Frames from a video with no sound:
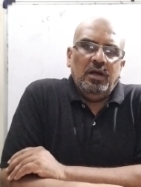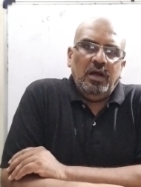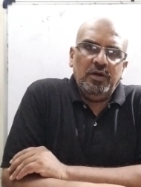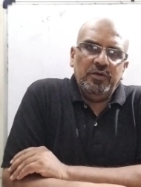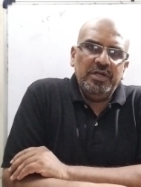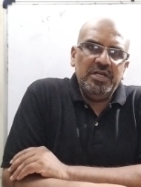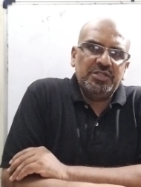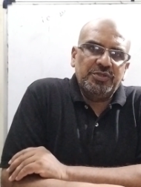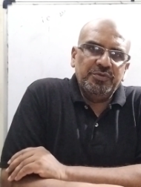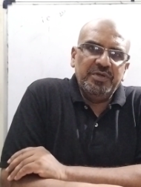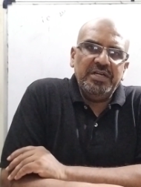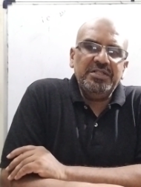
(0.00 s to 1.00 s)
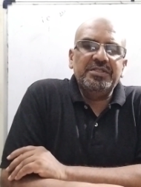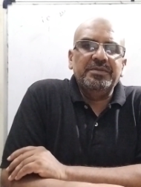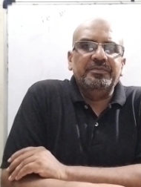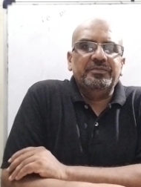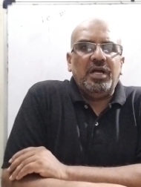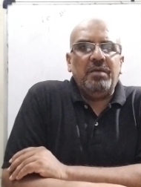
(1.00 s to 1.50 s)
Hello dear students,
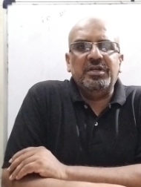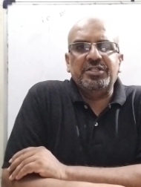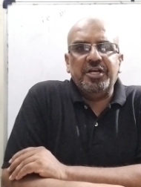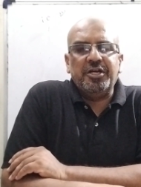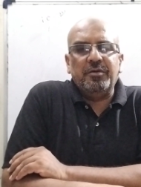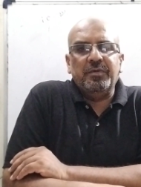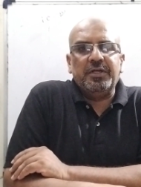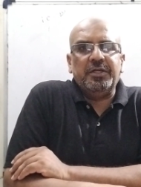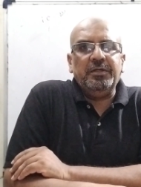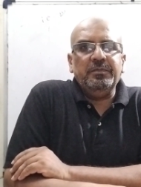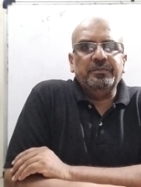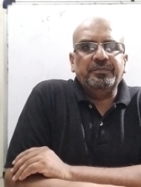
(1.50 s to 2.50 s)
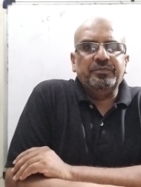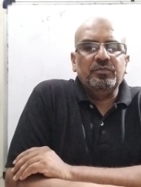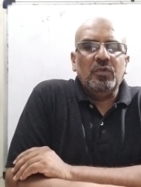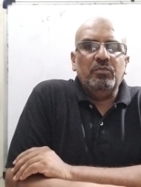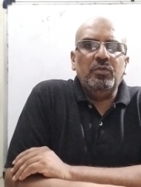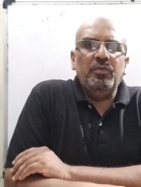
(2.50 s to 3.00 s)
I'm Ajay Karmarkar.
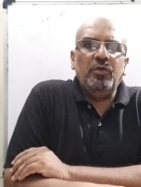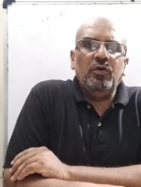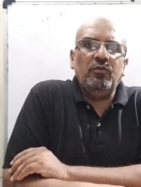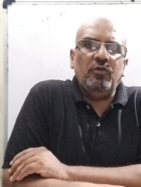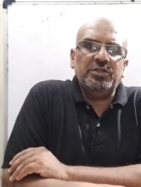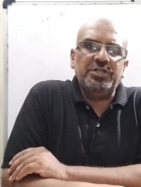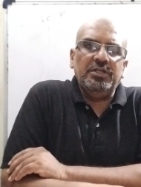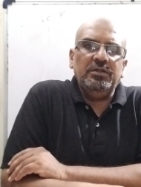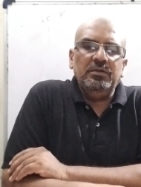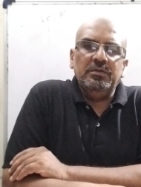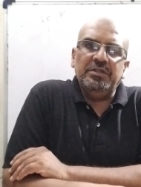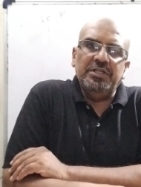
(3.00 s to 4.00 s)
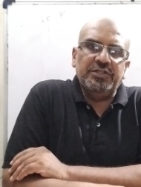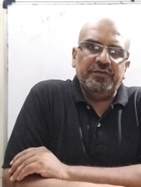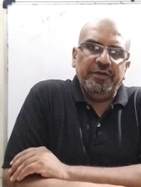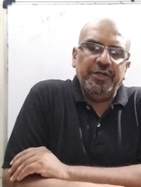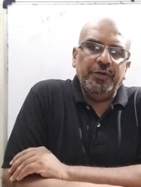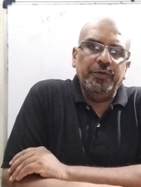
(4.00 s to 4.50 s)
Before watching this
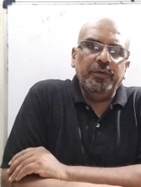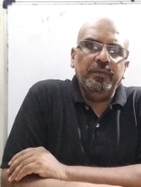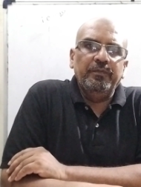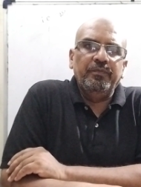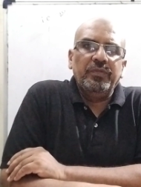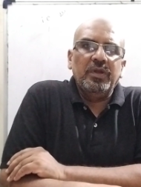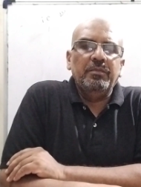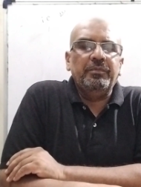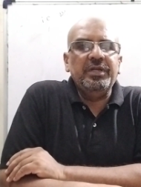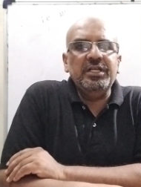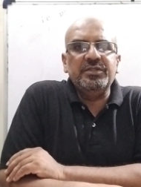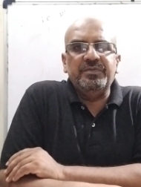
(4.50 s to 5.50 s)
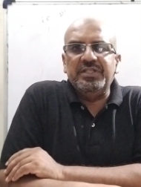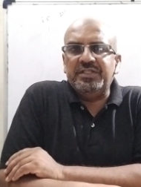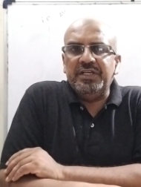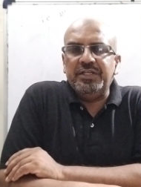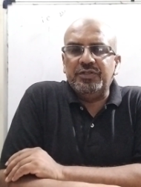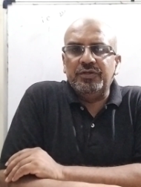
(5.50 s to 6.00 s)
video, please be
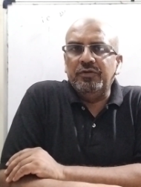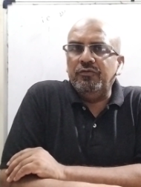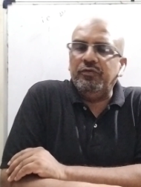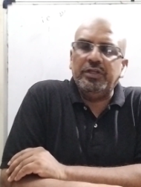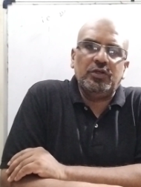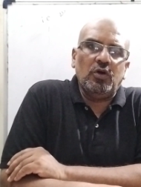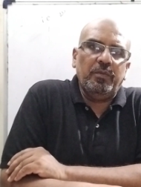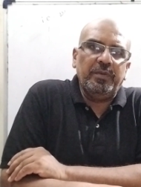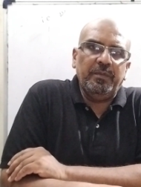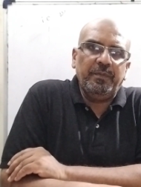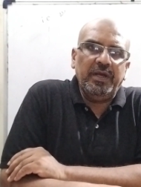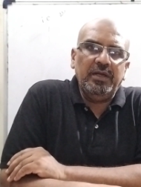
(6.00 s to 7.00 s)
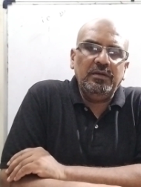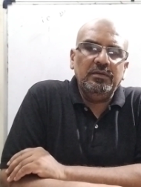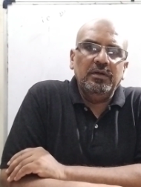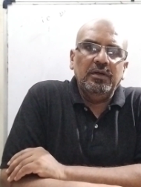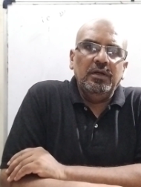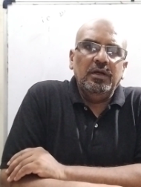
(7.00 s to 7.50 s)
seated with copy pen.
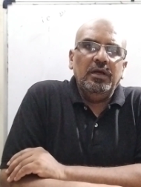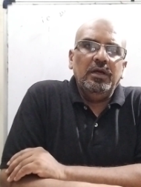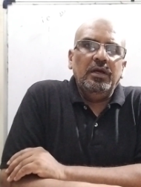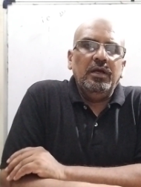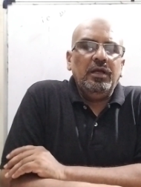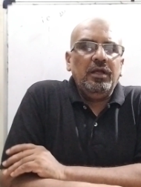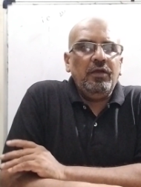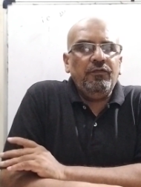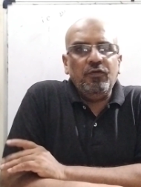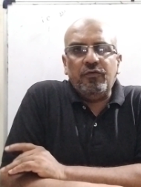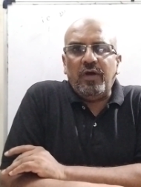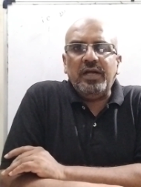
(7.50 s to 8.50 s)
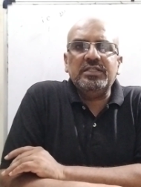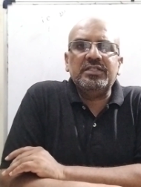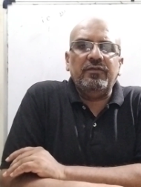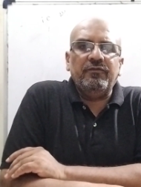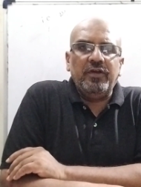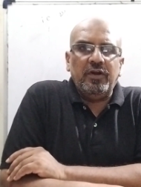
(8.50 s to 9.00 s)
If you find
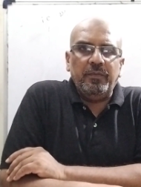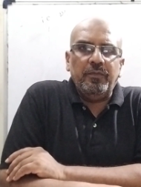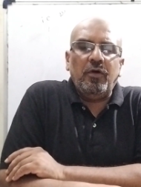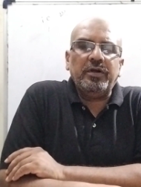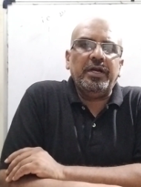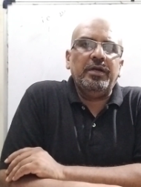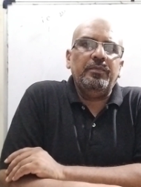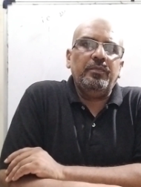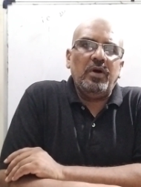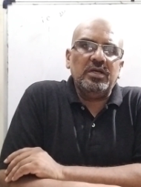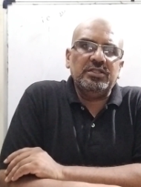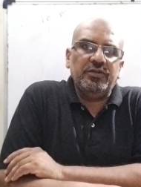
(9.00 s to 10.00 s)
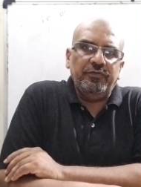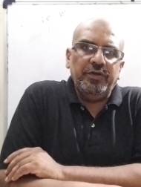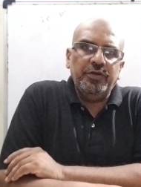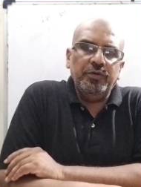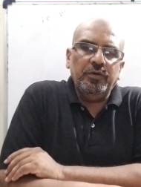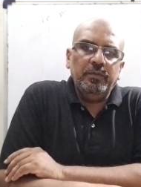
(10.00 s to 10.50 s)
somewhere important, pause the
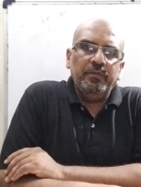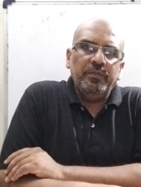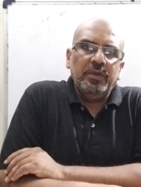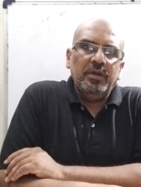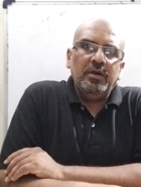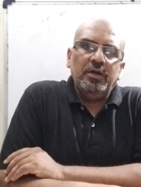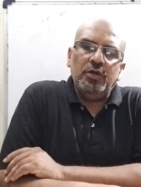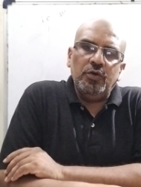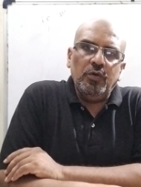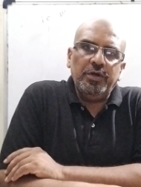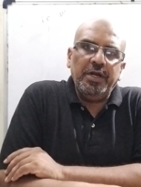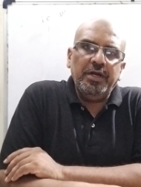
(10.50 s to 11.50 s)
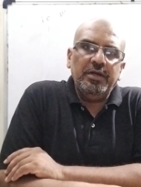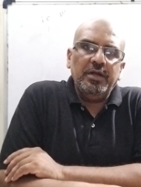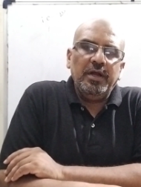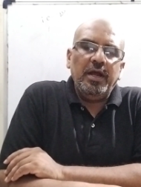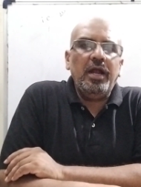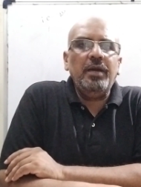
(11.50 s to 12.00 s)
video, note it
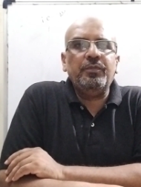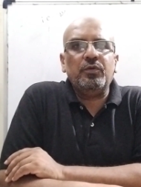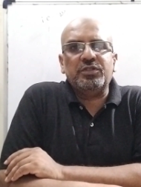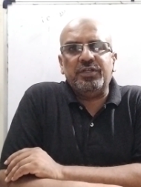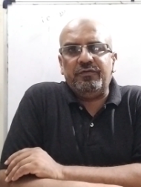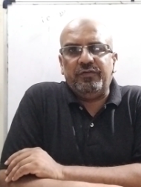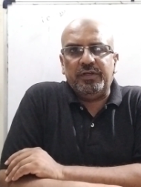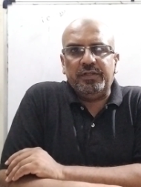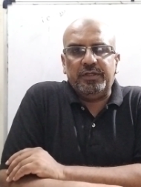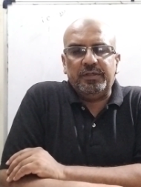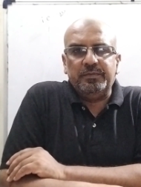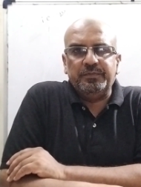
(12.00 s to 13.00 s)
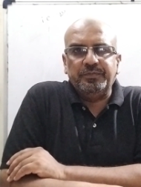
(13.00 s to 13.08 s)
and proceed further.